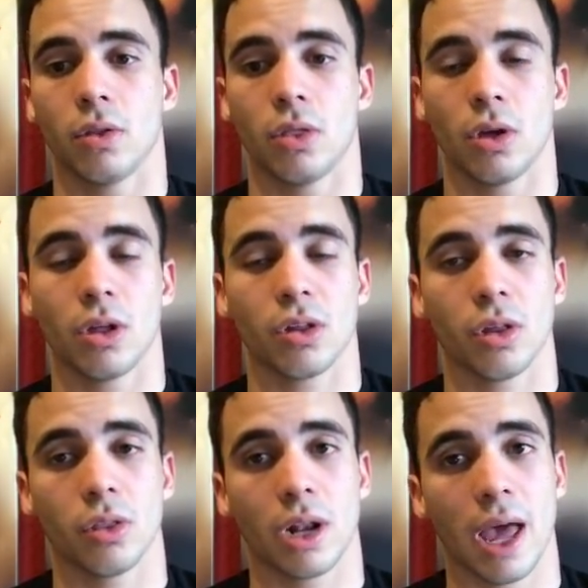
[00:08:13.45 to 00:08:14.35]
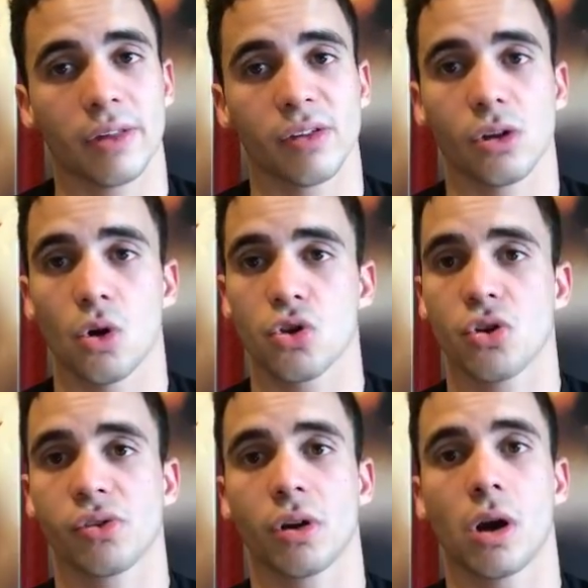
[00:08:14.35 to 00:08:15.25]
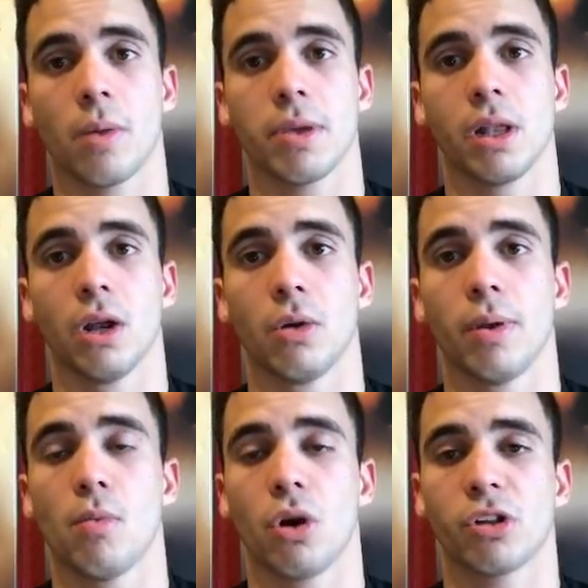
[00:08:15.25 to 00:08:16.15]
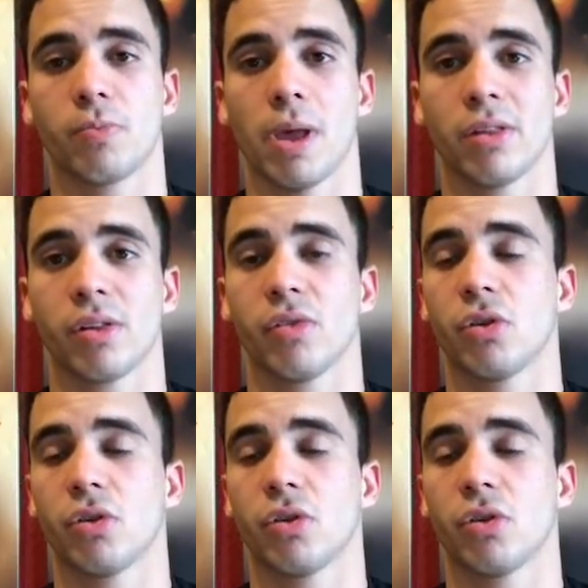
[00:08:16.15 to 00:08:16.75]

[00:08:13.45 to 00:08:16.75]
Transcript: the glass enclosures are going to be a little bit more expensive.